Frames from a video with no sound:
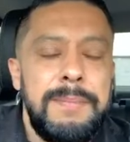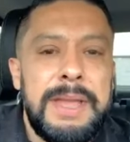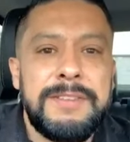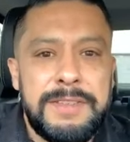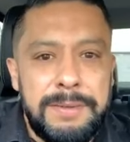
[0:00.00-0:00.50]
a
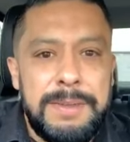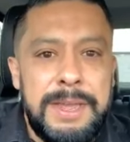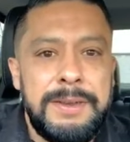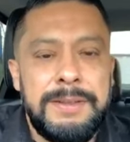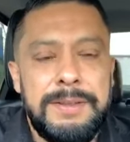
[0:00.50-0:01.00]
Mexican
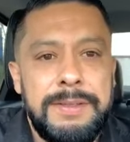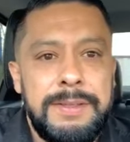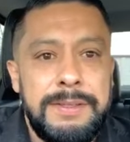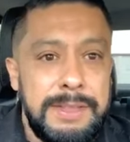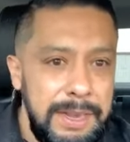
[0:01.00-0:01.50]
man
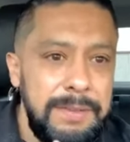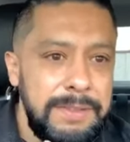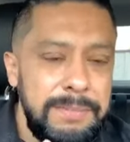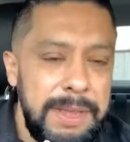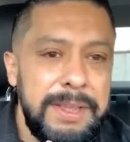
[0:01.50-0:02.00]
that
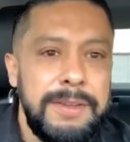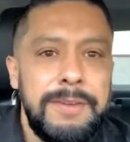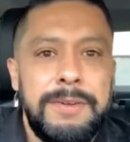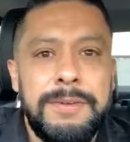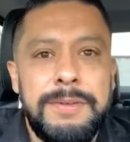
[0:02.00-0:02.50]
lives in
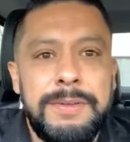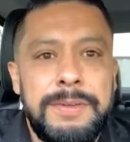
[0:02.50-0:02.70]
Mexico,